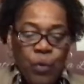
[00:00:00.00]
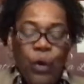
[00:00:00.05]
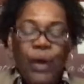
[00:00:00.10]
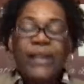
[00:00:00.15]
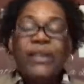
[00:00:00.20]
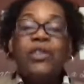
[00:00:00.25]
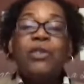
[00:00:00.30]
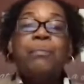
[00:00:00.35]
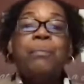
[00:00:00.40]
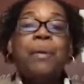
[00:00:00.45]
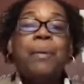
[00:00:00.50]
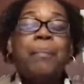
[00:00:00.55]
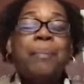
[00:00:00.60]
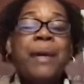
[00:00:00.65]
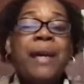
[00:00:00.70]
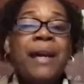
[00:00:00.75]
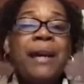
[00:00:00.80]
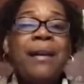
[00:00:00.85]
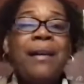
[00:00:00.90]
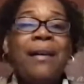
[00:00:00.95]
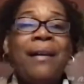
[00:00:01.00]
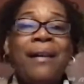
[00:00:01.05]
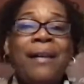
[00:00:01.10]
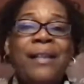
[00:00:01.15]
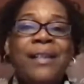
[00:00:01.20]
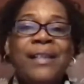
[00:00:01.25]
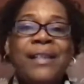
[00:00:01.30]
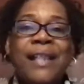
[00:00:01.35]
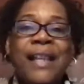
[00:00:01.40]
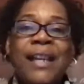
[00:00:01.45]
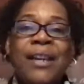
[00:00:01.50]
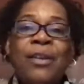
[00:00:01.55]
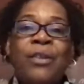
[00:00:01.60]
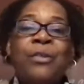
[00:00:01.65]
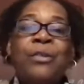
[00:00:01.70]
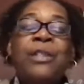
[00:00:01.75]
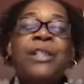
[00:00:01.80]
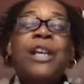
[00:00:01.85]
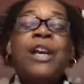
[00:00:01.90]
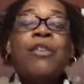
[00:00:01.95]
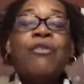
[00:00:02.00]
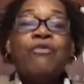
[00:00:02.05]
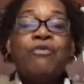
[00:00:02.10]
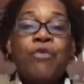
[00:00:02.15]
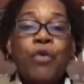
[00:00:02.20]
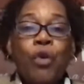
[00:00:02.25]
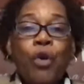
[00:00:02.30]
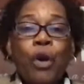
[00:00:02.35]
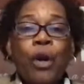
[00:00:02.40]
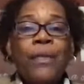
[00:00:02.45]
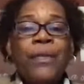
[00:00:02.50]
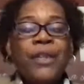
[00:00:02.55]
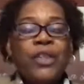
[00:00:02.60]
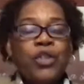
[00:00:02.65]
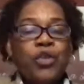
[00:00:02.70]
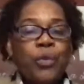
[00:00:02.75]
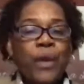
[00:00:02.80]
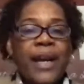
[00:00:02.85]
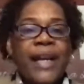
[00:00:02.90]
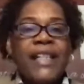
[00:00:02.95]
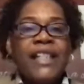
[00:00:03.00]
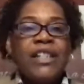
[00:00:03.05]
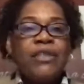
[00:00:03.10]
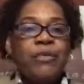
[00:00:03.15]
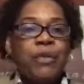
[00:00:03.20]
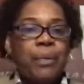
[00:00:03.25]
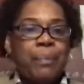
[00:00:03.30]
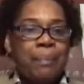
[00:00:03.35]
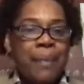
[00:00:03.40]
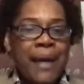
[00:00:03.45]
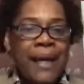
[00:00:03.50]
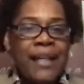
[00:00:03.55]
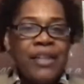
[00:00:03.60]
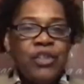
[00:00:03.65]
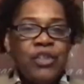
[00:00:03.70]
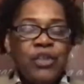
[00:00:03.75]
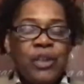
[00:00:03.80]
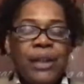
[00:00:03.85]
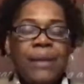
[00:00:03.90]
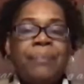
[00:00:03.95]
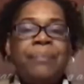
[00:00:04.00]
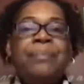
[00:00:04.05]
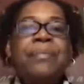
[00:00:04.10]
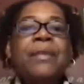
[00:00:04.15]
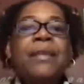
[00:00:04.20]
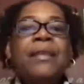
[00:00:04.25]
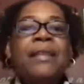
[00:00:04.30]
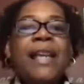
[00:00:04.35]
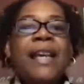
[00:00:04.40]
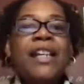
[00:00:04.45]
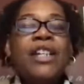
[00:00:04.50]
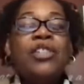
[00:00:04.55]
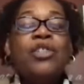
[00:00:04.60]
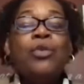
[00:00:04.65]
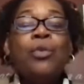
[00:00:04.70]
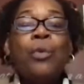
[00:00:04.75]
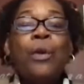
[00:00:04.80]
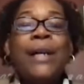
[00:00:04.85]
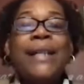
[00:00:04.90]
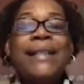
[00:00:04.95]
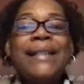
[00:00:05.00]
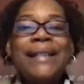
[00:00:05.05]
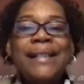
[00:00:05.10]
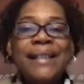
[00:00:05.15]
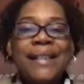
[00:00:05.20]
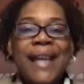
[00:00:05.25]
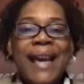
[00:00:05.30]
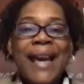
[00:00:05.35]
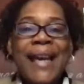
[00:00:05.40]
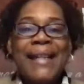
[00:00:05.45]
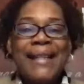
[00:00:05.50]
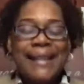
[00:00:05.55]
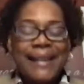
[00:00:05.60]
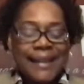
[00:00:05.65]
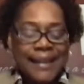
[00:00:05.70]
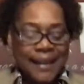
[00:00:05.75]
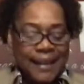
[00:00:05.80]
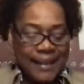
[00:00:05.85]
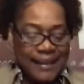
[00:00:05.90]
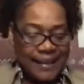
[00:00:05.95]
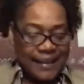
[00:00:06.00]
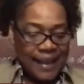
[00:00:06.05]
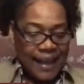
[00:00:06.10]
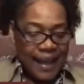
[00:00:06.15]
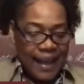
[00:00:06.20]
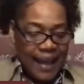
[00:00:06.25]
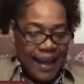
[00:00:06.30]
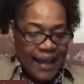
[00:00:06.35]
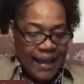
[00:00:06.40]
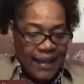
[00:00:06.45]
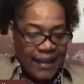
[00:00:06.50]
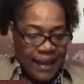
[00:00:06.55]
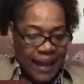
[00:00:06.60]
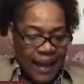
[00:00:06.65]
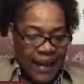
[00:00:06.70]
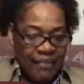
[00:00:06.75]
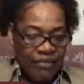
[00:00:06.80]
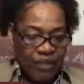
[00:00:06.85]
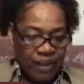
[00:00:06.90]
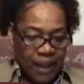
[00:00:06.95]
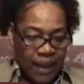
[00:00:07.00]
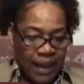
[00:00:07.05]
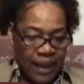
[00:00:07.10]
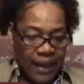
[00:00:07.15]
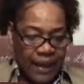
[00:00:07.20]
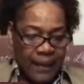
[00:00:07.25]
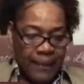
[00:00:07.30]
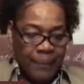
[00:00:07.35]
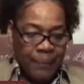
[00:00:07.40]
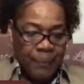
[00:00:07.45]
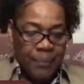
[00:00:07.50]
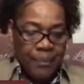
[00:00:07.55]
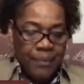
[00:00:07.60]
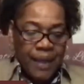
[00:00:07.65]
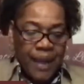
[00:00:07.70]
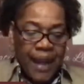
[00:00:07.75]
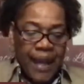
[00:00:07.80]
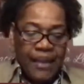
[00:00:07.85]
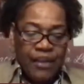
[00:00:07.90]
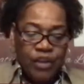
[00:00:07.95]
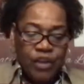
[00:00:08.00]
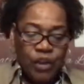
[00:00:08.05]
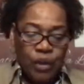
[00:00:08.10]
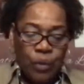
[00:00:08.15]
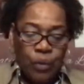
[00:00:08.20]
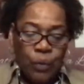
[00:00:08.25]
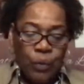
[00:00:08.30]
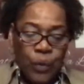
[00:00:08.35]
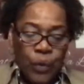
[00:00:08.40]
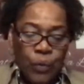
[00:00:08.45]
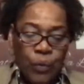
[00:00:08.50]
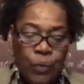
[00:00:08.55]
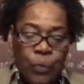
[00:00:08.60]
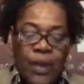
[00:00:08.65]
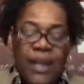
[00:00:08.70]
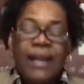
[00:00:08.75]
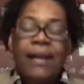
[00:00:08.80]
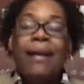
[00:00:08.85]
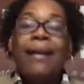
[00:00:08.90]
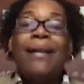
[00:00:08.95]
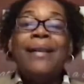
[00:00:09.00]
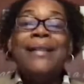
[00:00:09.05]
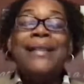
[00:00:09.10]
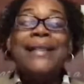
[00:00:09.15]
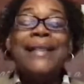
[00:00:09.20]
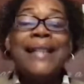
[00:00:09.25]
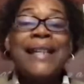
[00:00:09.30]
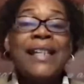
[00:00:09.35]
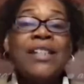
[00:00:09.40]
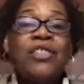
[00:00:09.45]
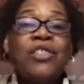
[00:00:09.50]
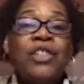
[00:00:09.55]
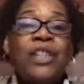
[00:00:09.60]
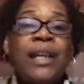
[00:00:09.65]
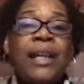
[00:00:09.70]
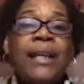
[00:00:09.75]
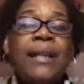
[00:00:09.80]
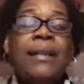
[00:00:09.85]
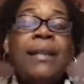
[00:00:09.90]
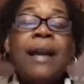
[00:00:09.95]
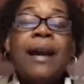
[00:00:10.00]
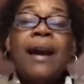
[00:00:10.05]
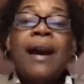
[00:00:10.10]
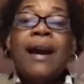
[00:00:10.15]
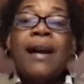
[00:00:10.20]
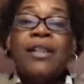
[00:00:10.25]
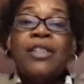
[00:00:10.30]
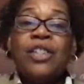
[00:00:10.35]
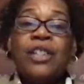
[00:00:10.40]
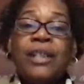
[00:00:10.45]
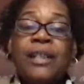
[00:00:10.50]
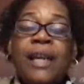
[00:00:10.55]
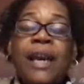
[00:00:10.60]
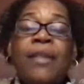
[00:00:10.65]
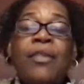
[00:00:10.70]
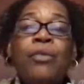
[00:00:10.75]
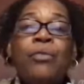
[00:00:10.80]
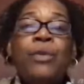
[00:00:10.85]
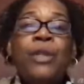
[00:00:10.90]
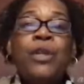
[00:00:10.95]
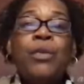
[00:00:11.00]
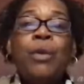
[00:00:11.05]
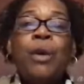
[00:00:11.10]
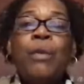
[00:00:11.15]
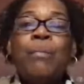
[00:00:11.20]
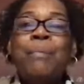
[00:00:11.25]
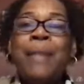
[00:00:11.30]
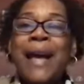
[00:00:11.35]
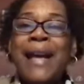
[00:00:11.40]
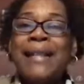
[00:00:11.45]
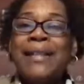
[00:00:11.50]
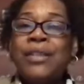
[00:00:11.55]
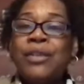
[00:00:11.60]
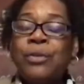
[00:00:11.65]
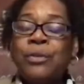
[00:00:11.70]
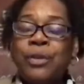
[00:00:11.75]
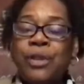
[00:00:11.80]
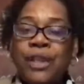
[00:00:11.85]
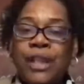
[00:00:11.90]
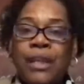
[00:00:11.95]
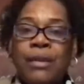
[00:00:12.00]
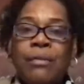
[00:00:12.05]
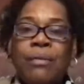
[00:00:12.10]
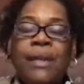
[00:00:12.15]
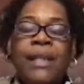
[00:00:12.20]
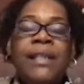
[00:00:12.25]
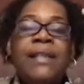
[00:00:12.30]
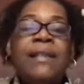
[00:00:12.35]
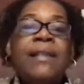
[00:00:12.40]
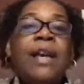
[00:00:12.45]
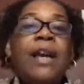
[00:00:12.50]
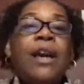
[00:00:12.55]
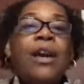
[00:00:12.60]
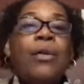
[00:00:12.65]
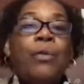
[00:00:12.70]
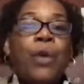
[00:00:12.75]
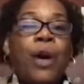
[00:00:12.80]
want to prepare ourselves for the transformation that is going to last us a lifetime. And so we are teaching our uh, Together We Grow Master Series